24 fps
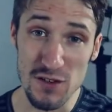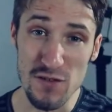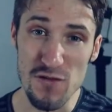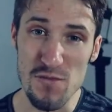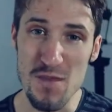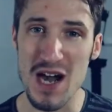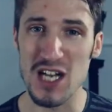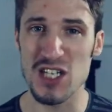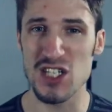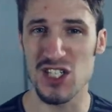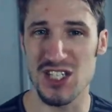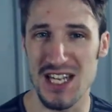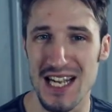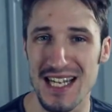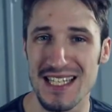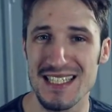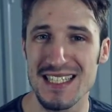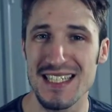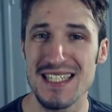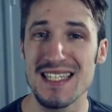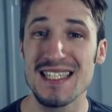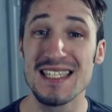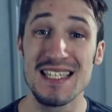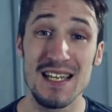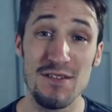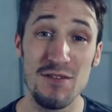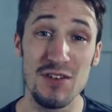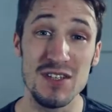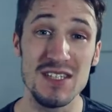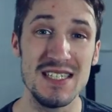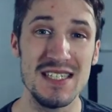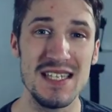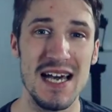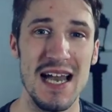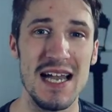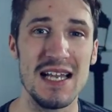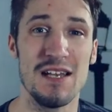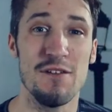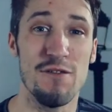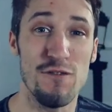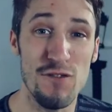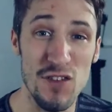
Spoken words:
of March 1979,